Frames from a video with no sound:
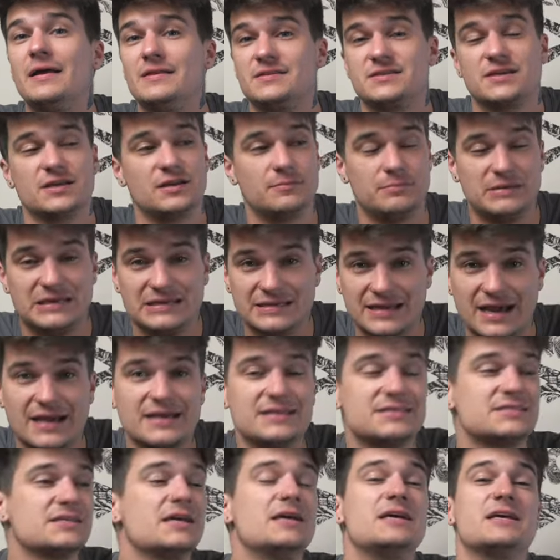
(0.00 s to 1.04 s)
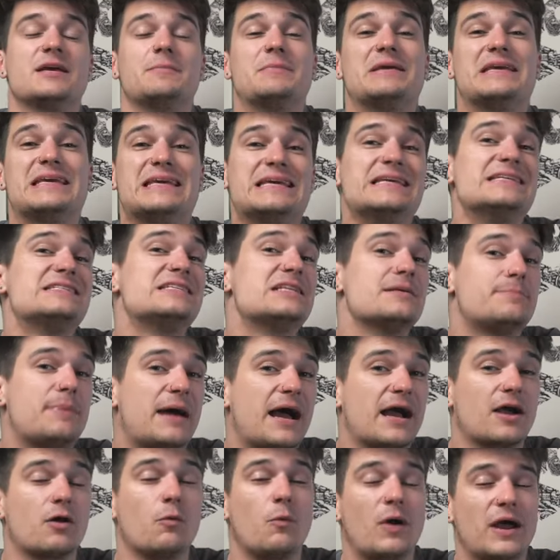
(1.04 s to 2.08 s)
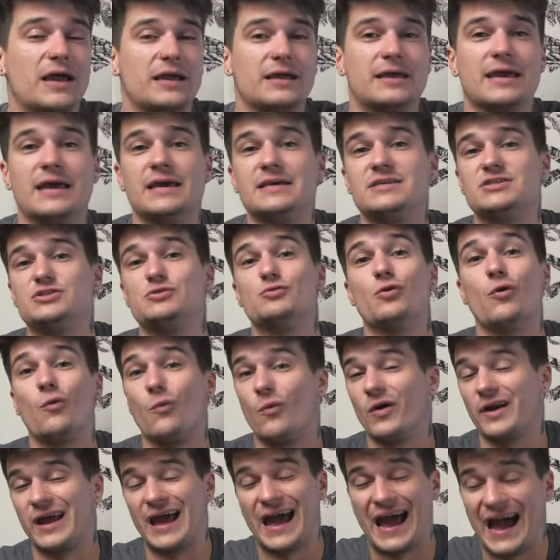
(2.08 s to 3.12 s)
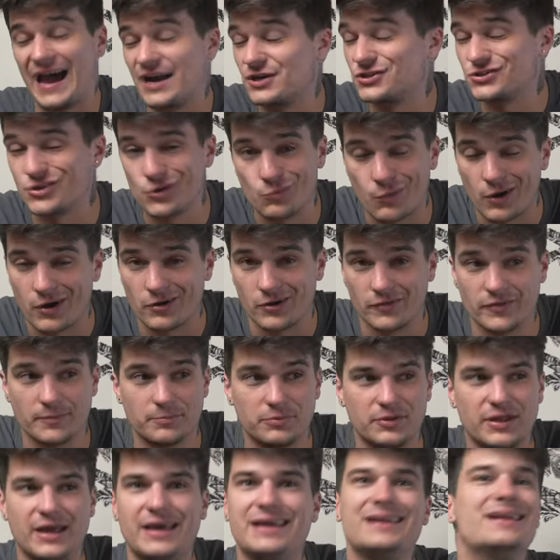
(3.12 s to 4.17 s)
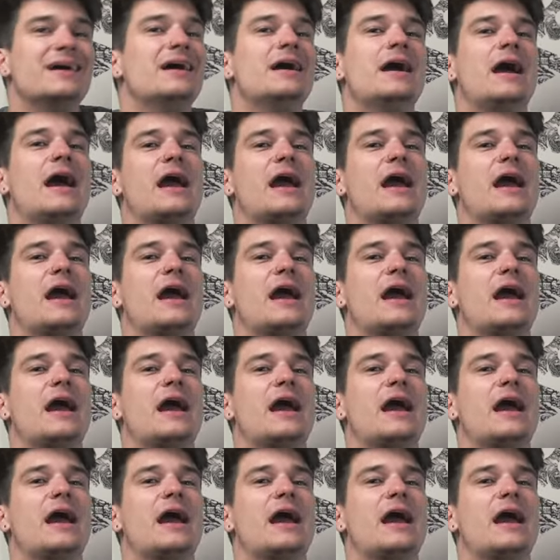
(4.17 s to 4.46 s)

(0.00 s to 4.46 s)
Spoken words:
it's gonna be nice, it's gonna be easy to pack away in case you don't wanna actually wear it on the plane,